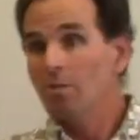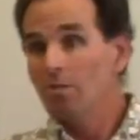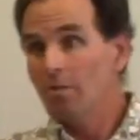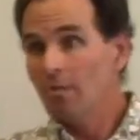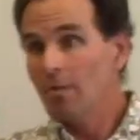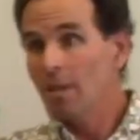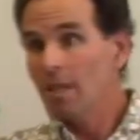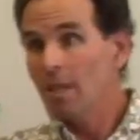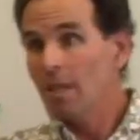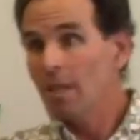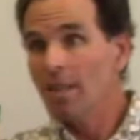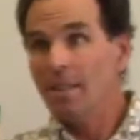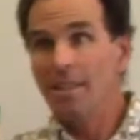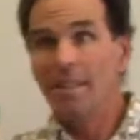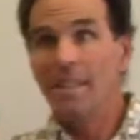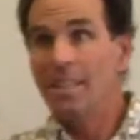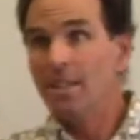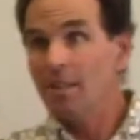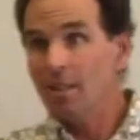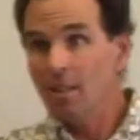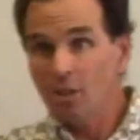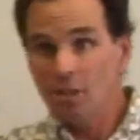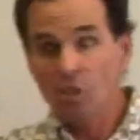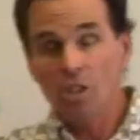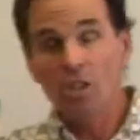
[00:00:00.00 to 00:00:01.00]

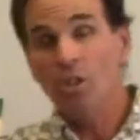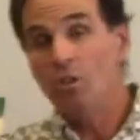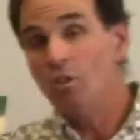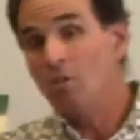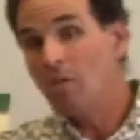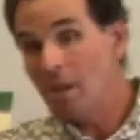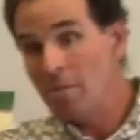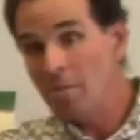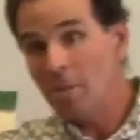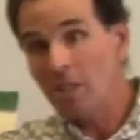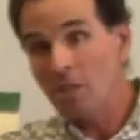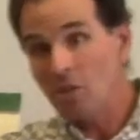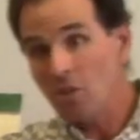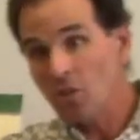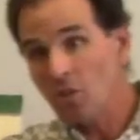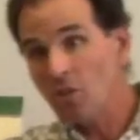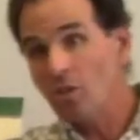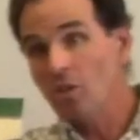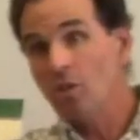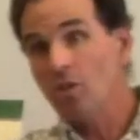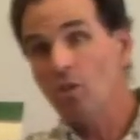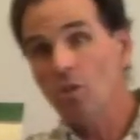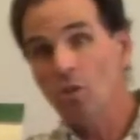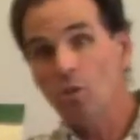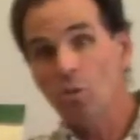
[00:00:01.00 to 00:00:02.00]
There's still
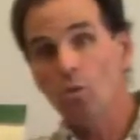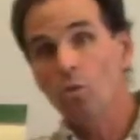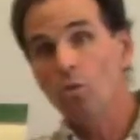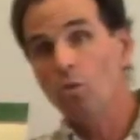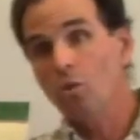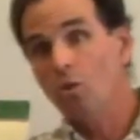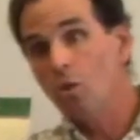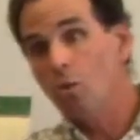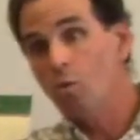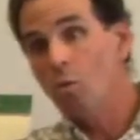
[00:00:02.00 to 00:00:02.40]
limits to